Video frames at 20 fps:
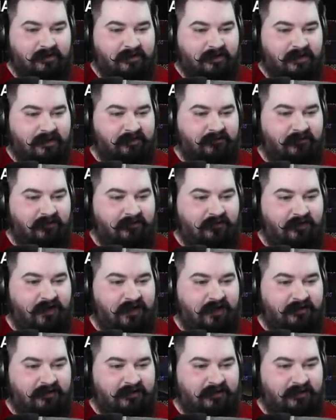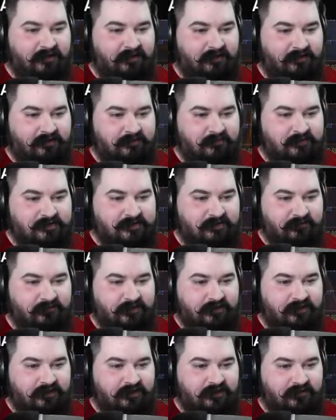at the very end there,
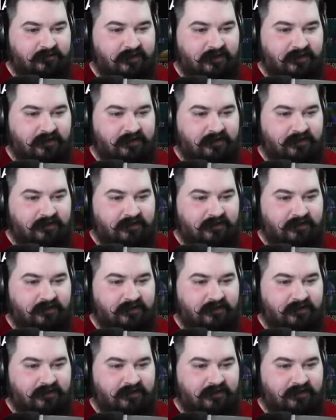specifically, right?